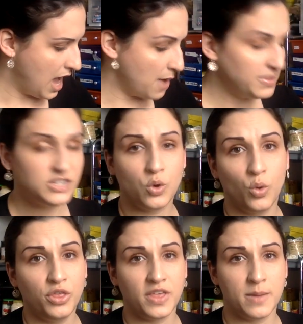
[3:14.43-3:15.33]
Um, this
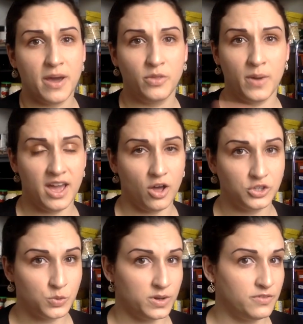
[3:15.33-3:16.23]
whole thing, by the way,
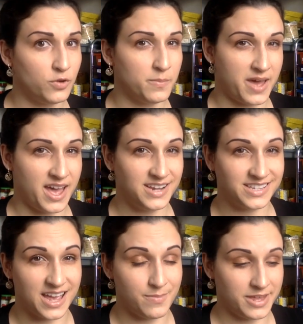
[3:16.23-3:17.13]
all 24 bags,
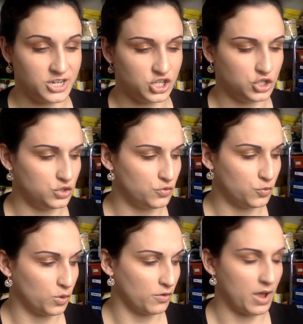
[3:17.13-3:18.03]
I managed to do
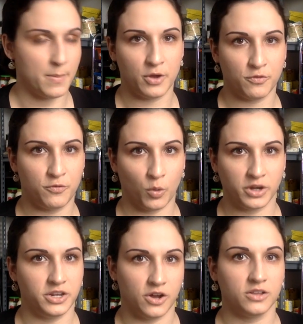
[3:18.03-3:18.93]
for about
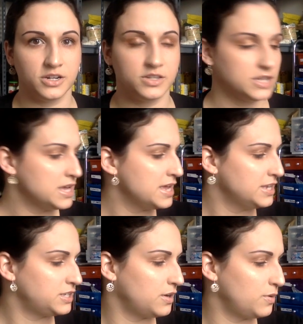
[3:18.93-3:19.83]
$40.
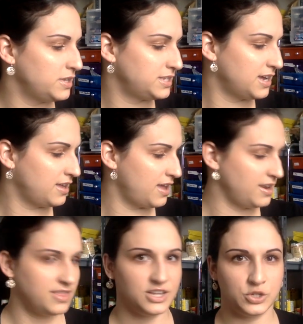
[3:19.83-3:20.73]
So it's not
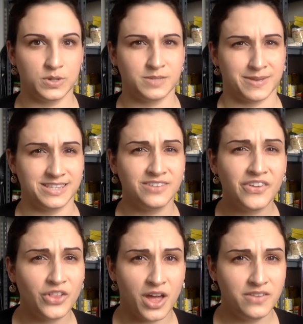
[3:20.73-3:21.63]
anything too expensive,
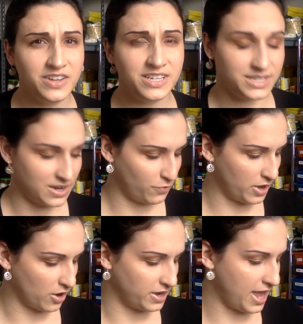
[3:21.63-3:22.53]
and a lot of it is stuff
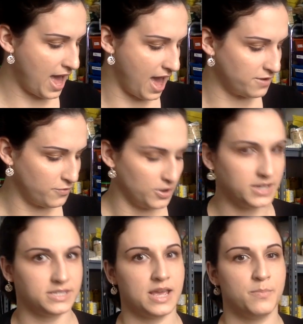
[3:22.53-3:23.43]
we already had. For
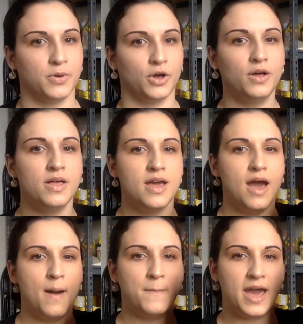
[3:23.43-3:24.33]
example,
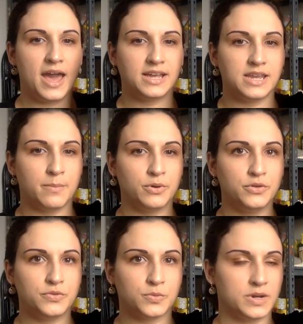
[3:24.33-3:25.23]
bag number
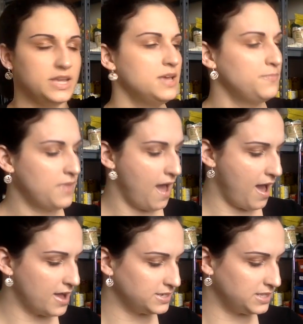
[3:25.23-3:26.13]
three
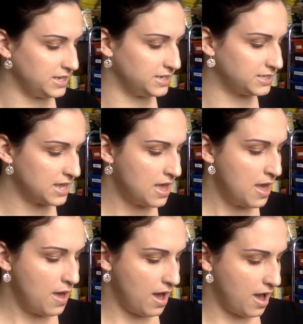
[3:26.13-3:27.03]
has these
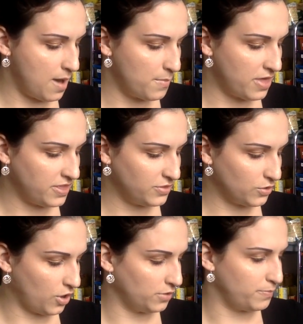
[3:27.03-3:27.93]
um, I think
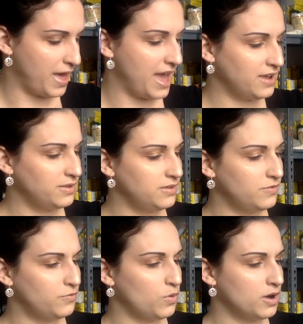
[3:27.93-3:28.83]
they're called
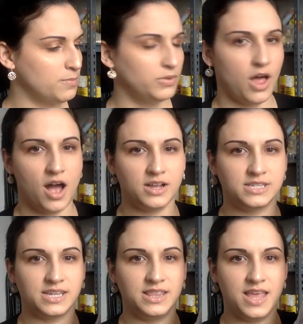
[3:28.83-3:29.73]
magniform
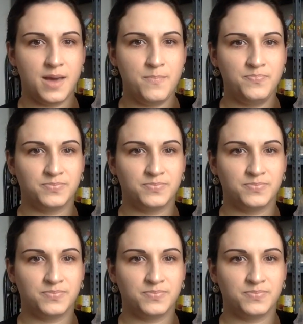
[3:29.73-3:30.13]
blocks in them.